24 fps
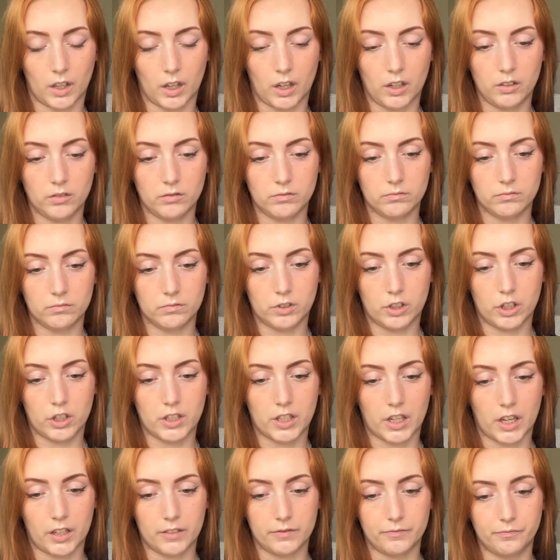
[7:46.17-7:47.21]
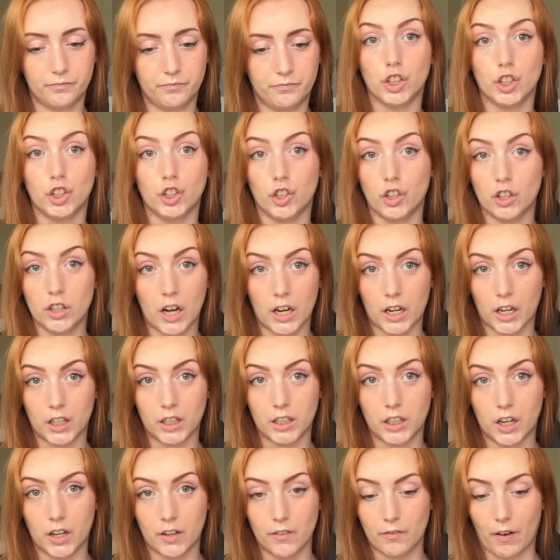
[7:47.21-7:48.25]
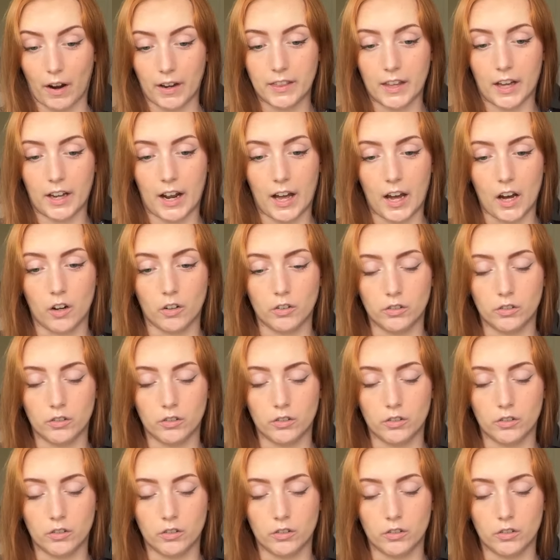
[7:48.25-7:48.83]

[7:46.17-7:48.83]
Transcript: Oh, she said, you're not gonna find that out.